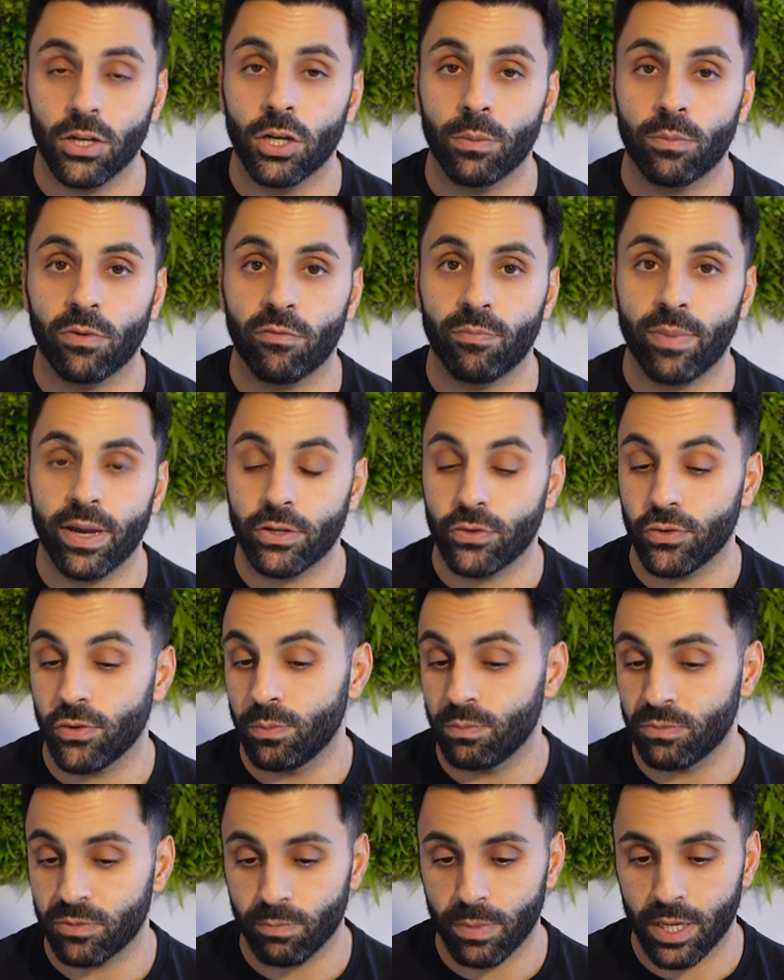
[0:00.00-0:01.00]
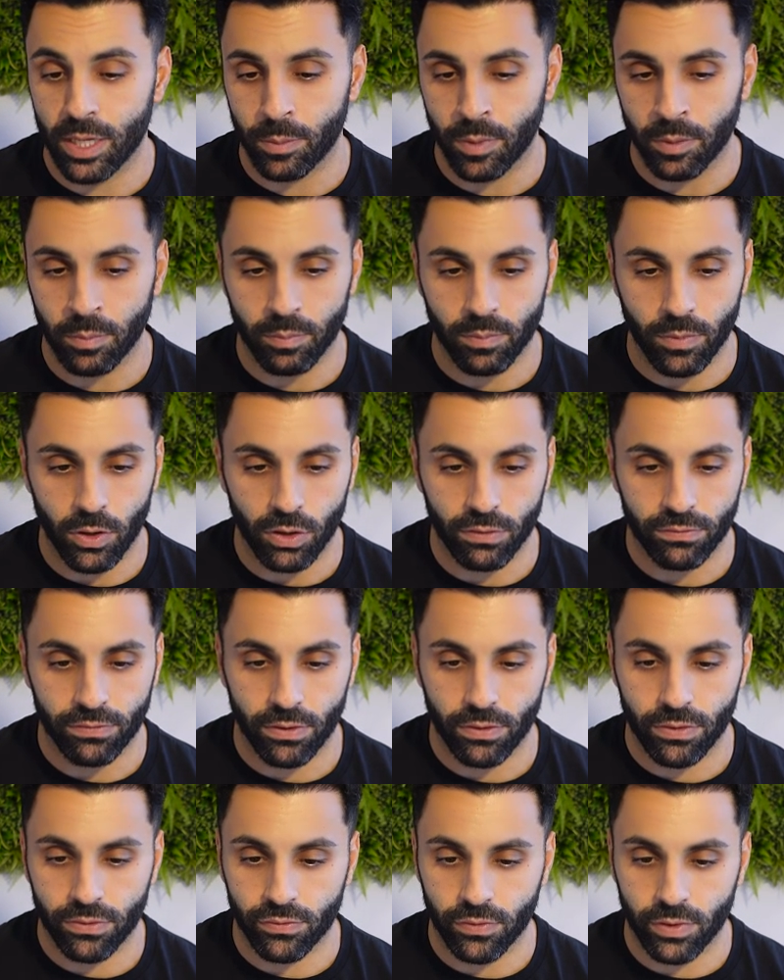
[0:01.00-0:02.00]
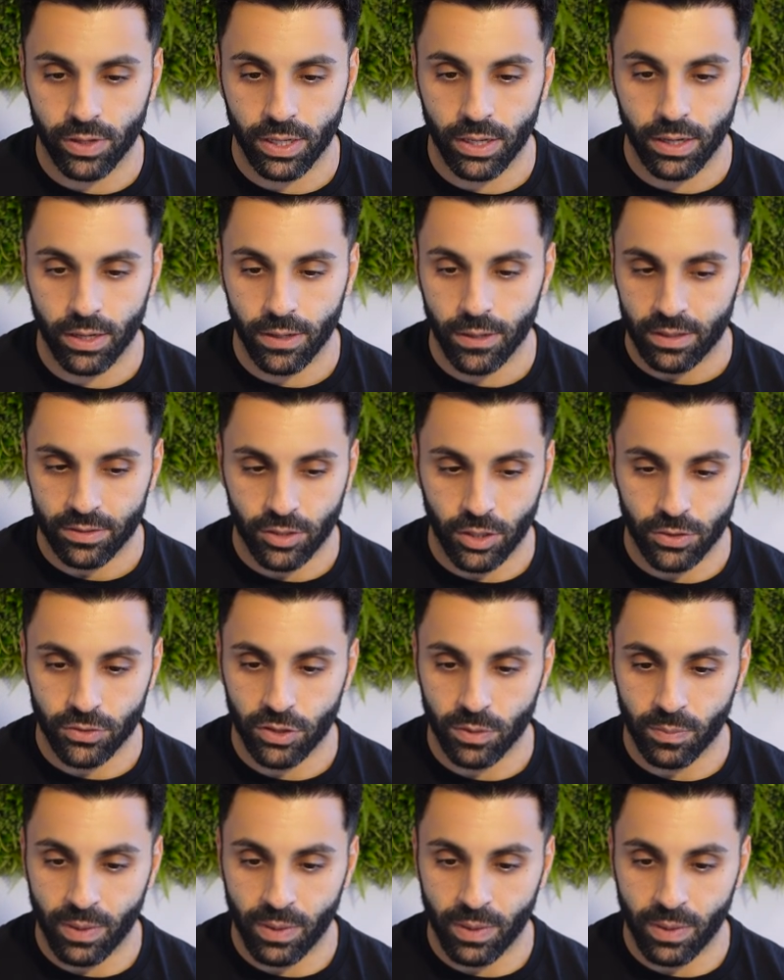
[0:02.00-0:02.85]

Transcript: Number of bedrooms, minimum of 3. Let's go to the